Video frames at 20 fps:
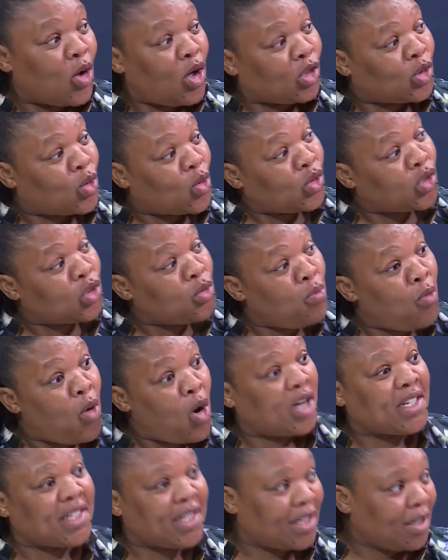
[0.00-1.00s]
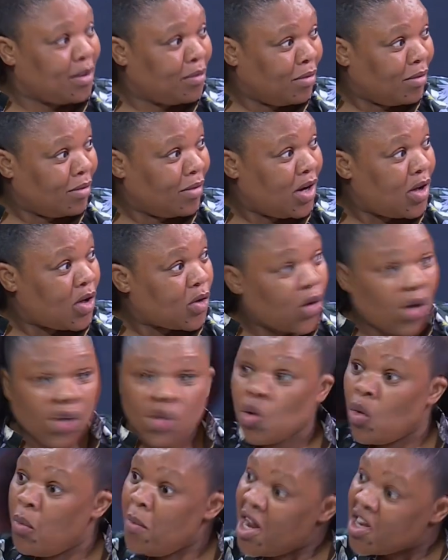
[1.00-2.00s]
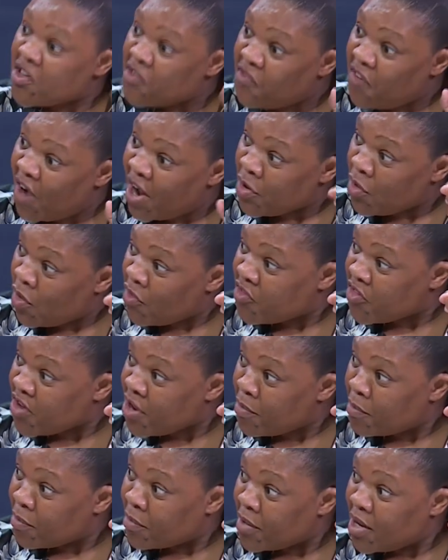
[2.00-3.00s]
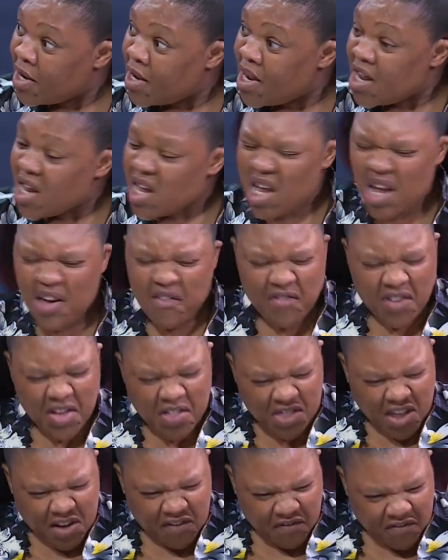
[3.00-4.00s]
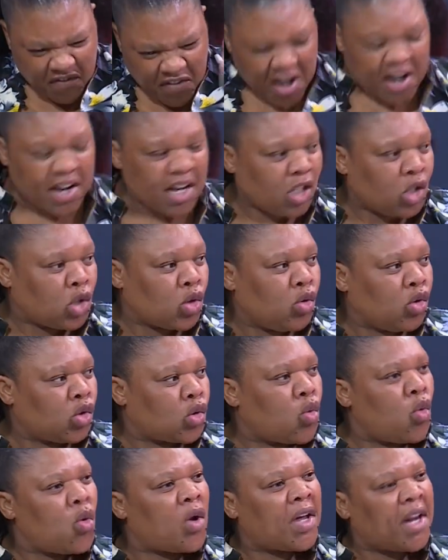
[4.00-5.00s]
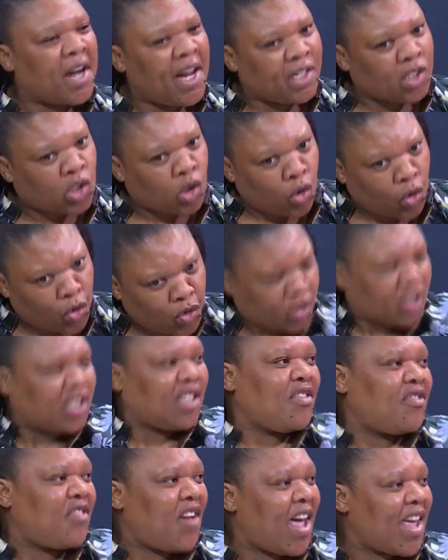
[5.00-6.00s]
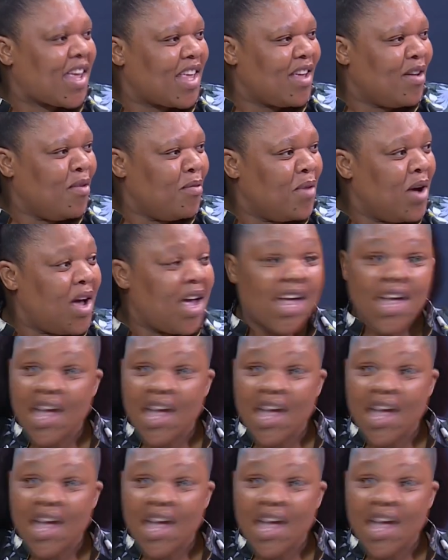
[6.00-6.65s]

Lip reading: Those who smote him, those who made fun of him, Even the very Jews who cried, crucify him.